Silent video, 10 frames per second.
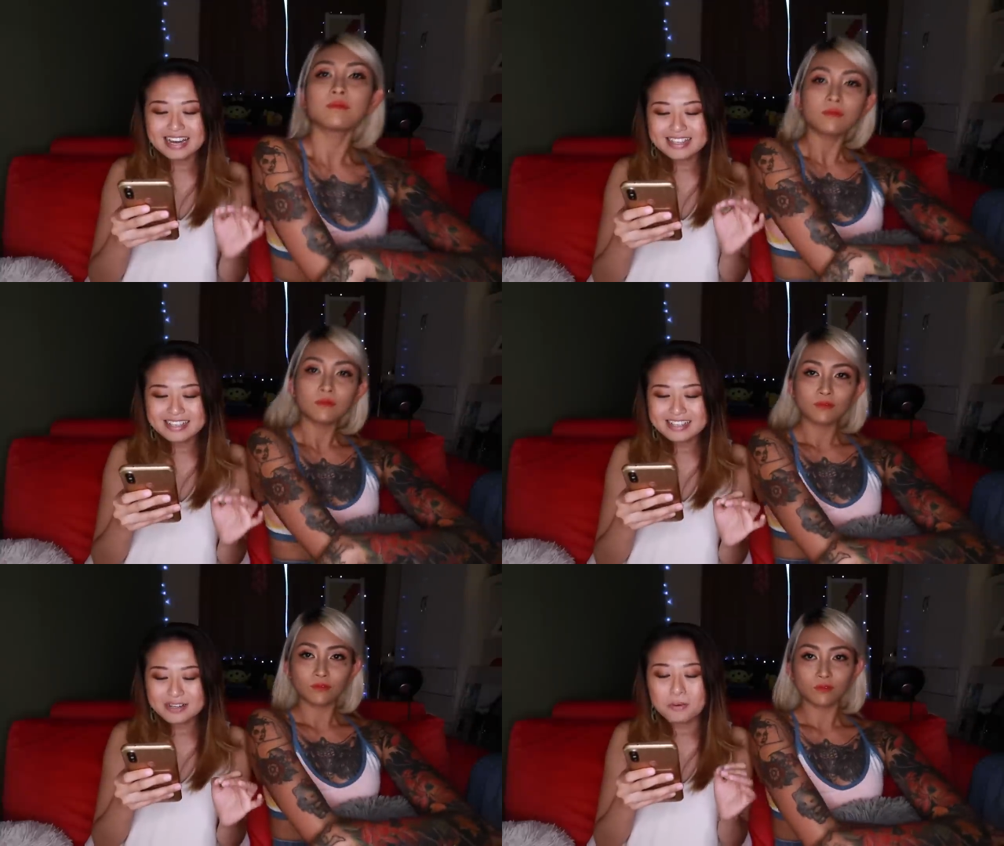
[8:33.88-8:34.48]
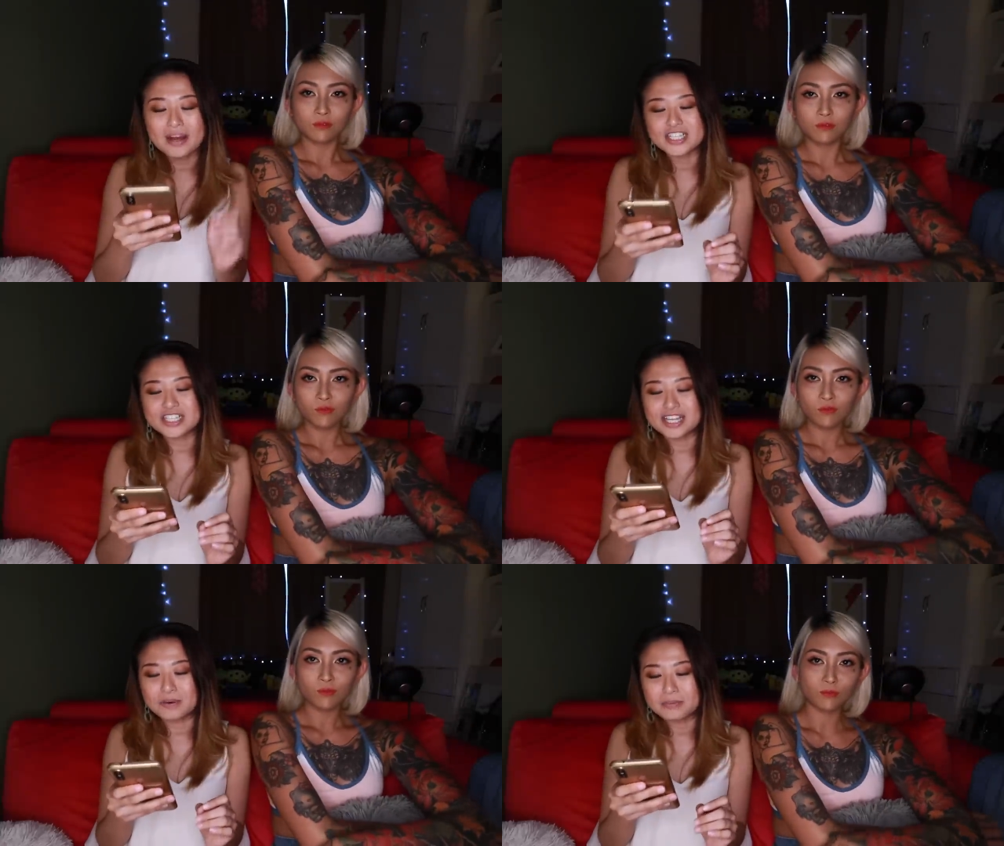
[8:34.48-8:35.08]
Speaker 1: Another
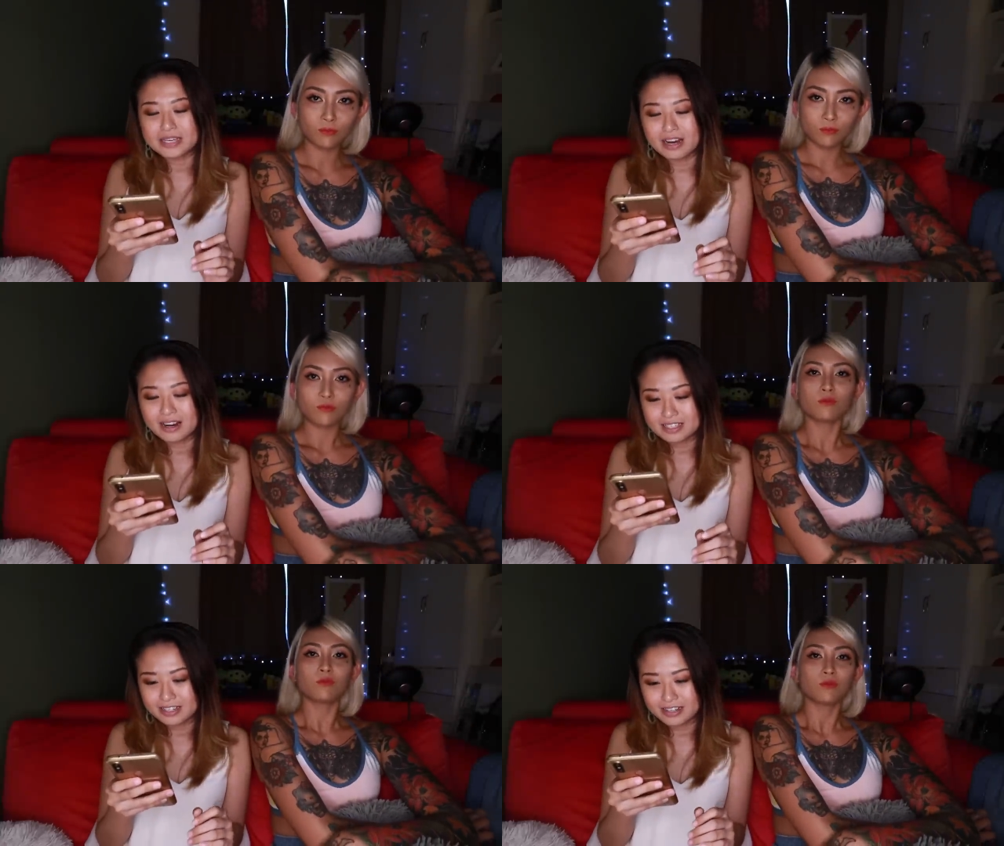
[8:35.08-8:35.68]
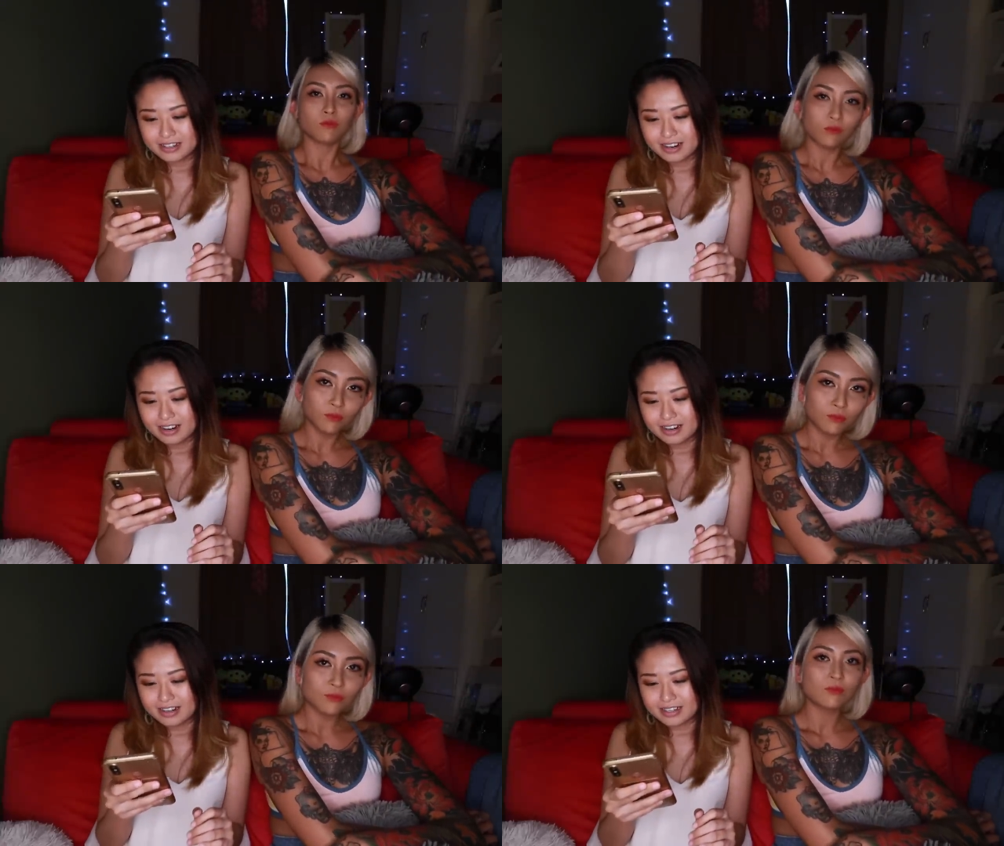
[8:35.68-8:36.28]
question that we got here
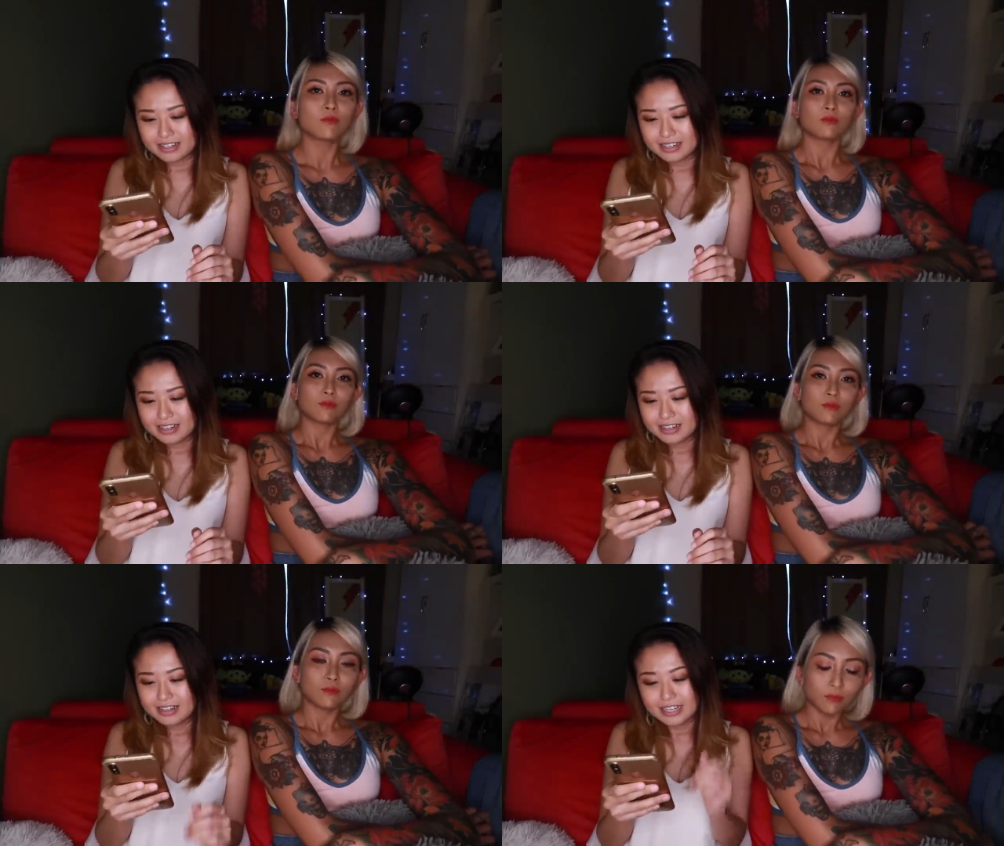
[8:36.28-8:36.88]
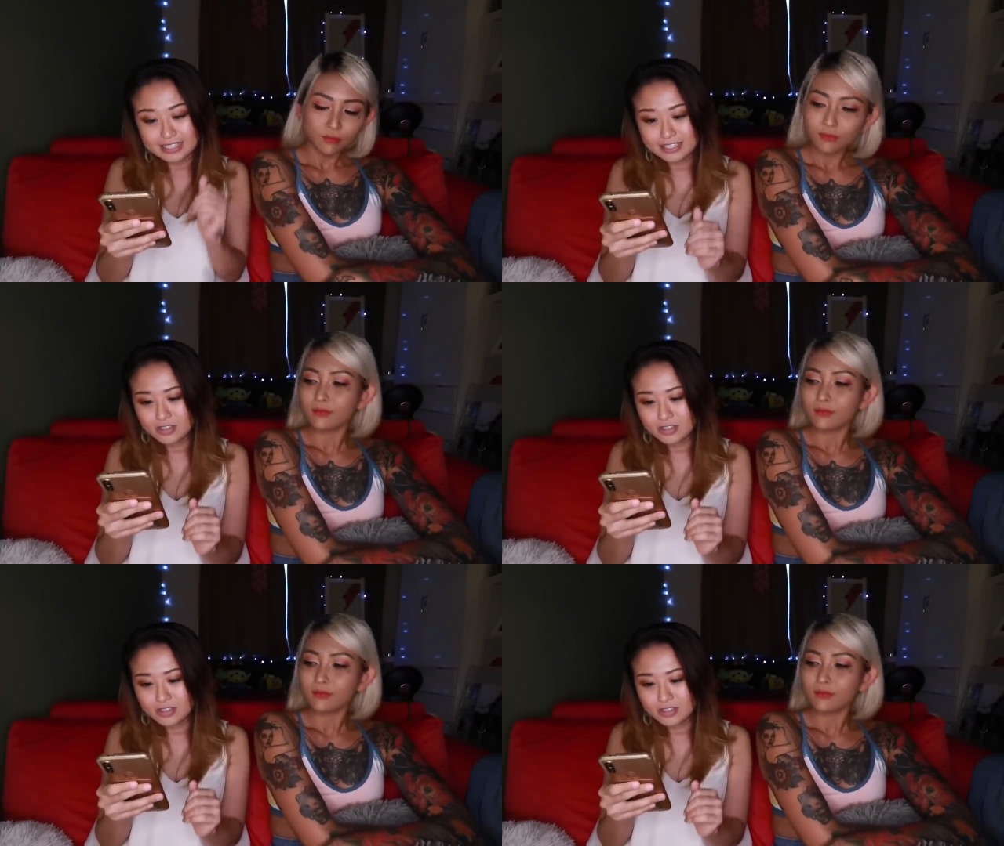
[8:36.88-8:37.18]
on Insta